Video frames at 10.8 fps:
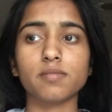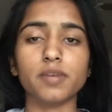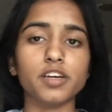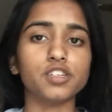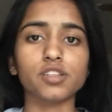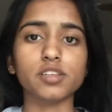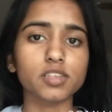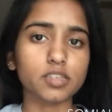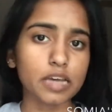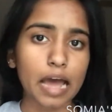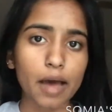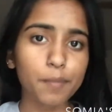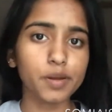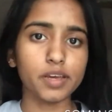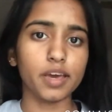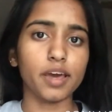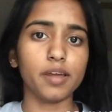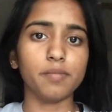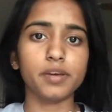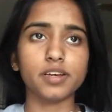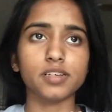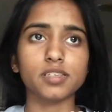make sure this doesn't happen again
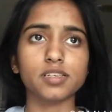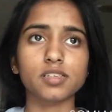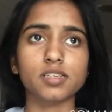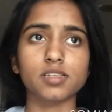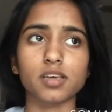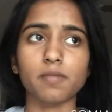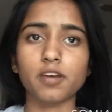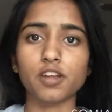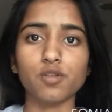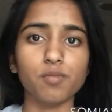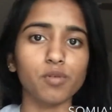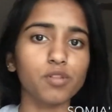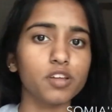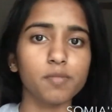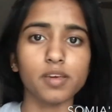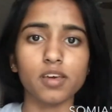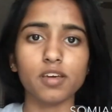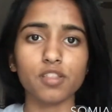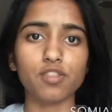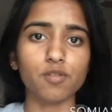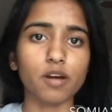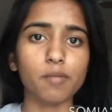because this is the same kid who bullied me
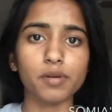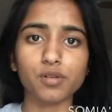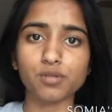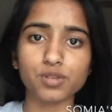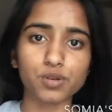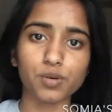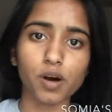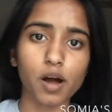throughout middle school.